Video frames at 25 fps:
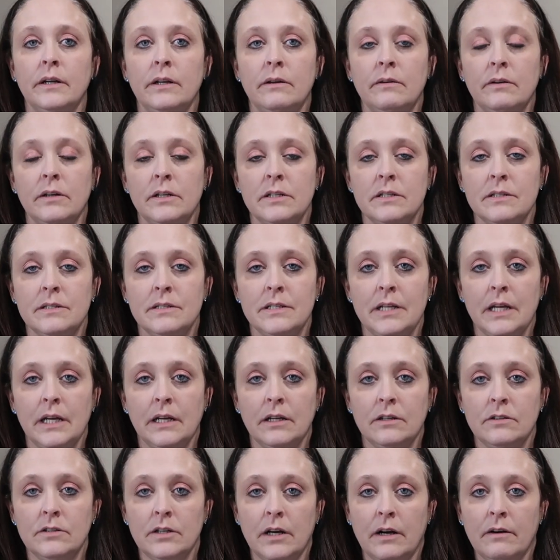You can just
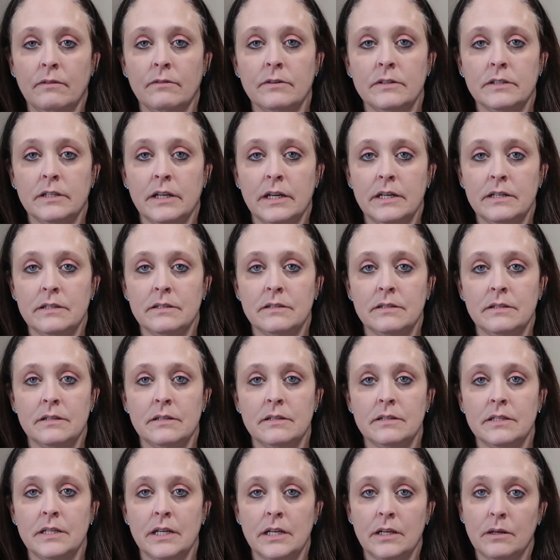take a driver's
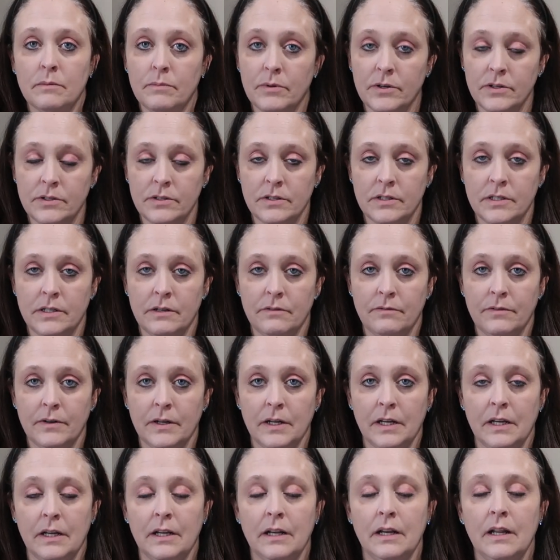license and your birth
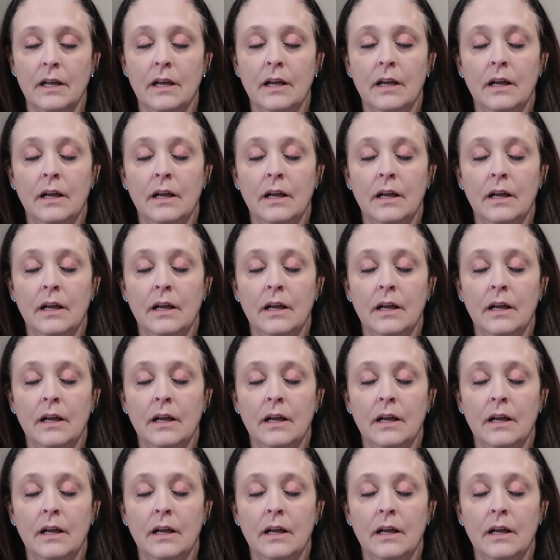certificate